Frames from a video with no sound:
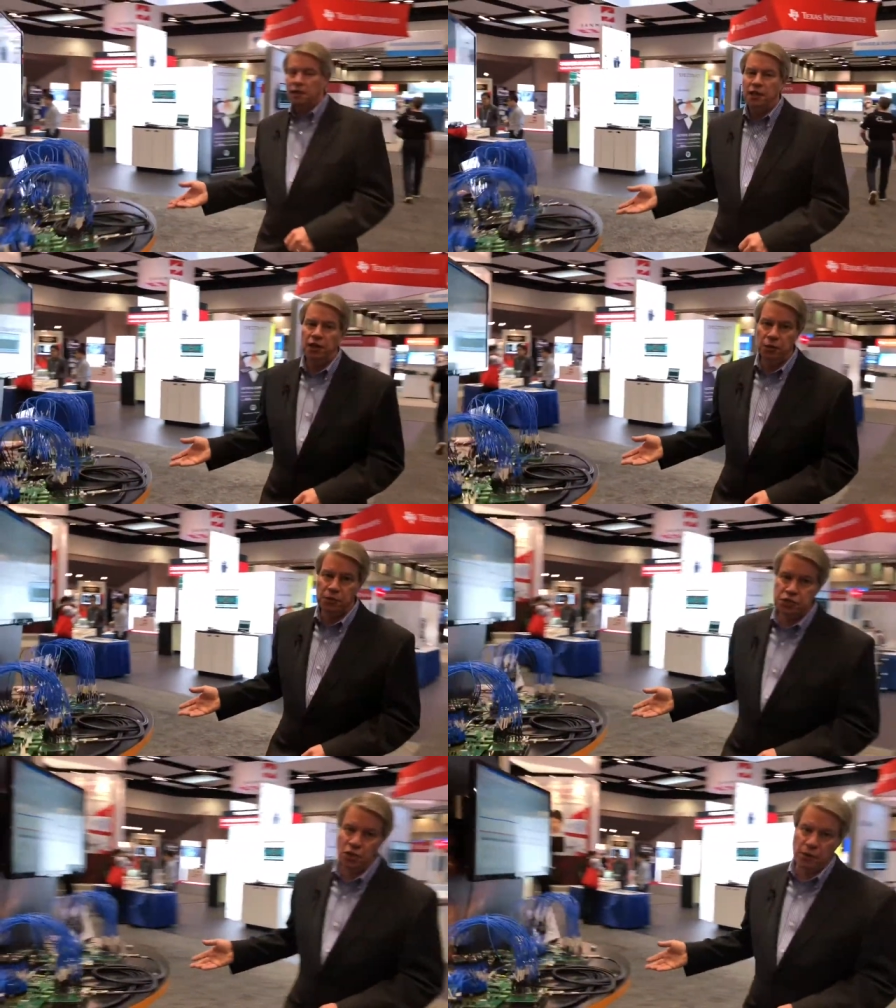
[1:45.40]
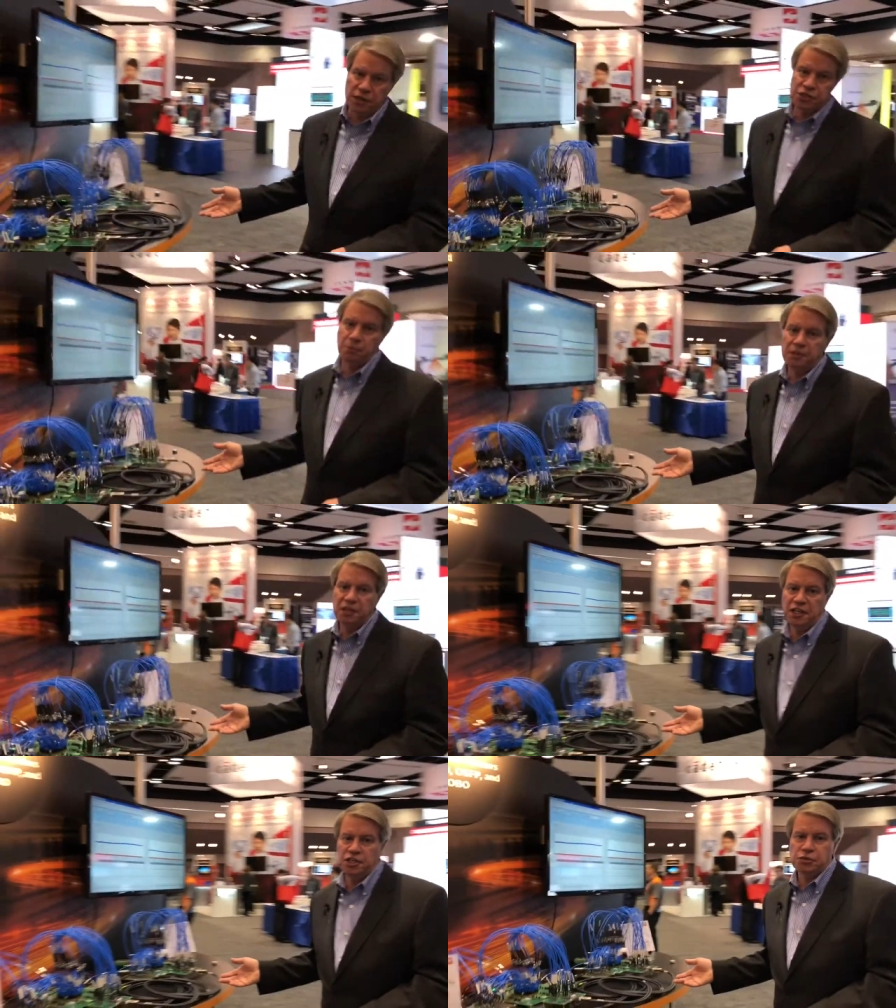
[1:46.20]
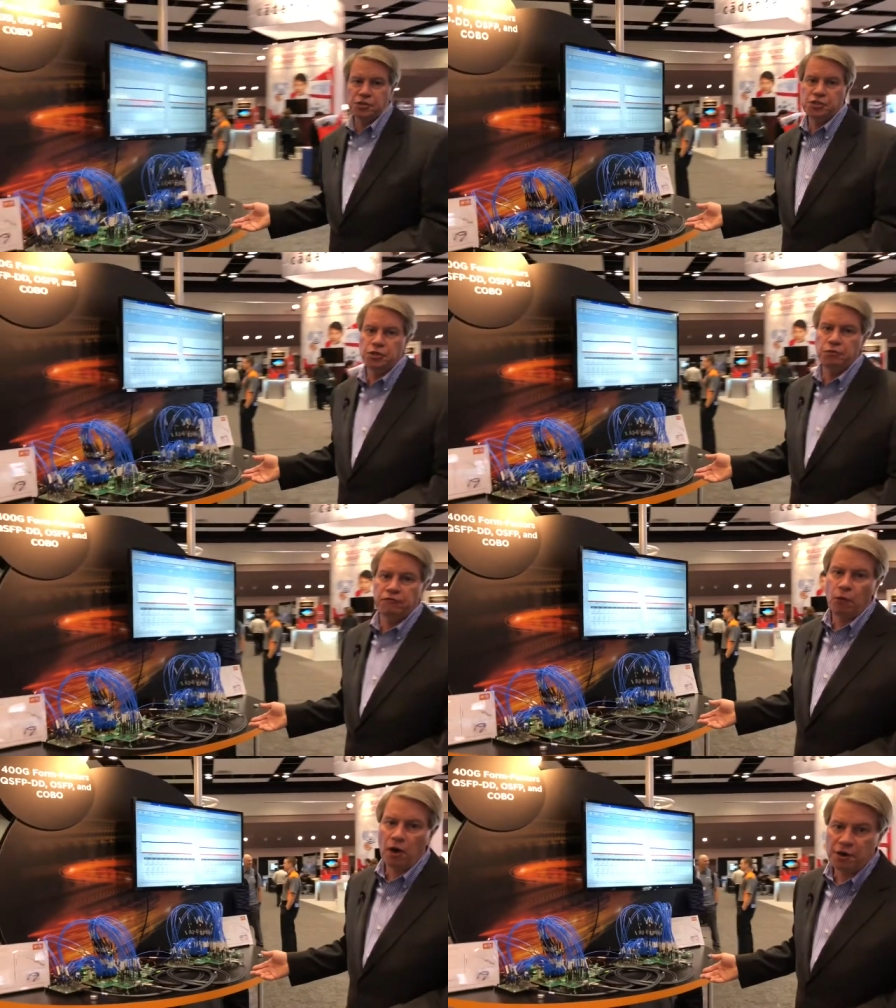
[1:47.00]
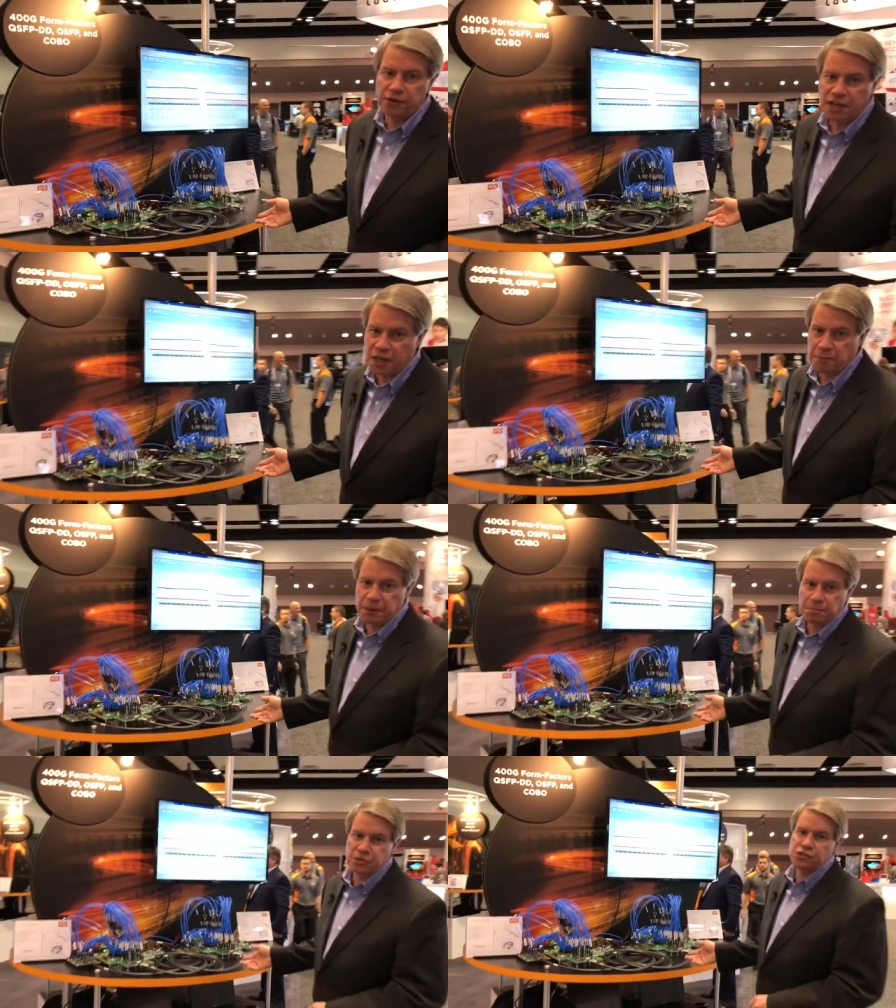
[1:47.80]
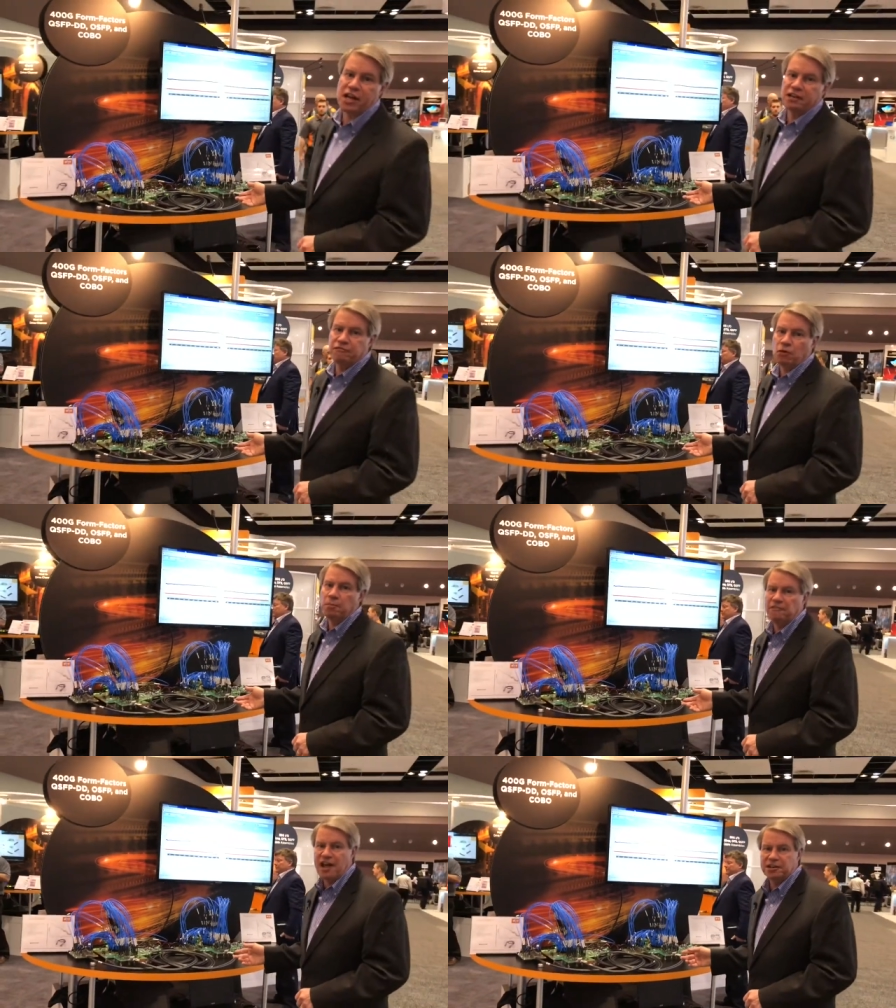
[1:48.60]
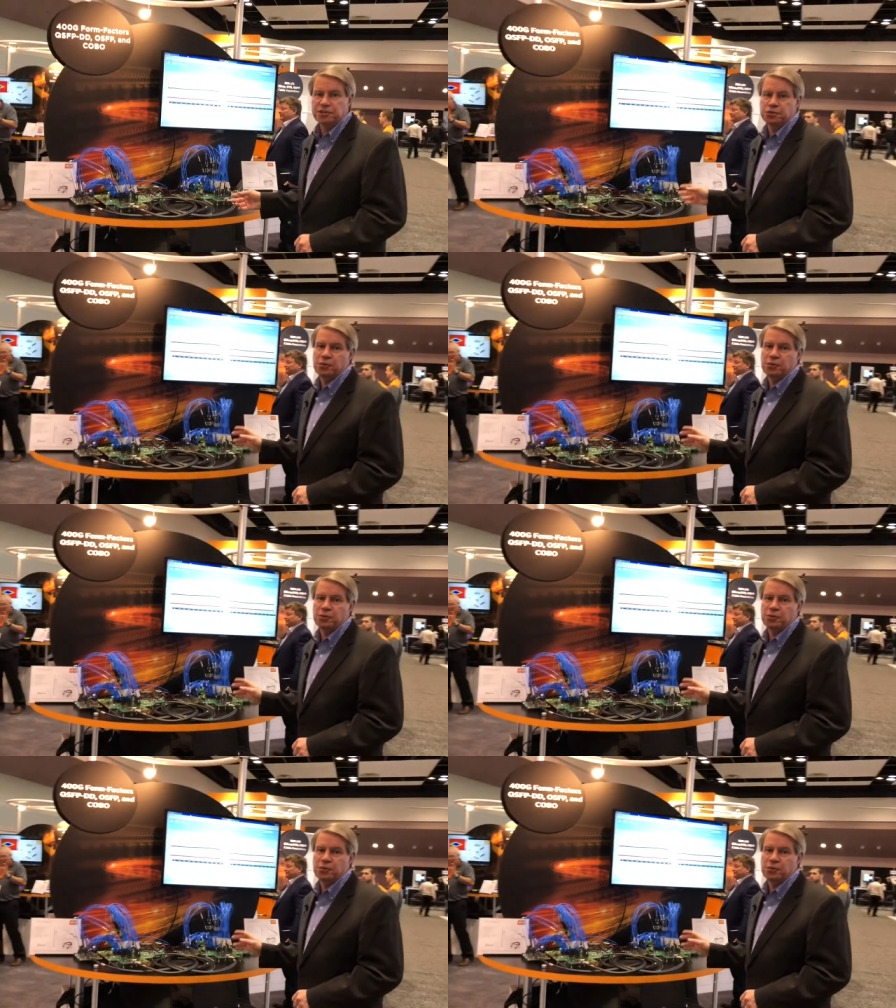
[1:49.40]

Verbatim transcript: Here we're showing some of the industry's new 400 gigabit per second form factors.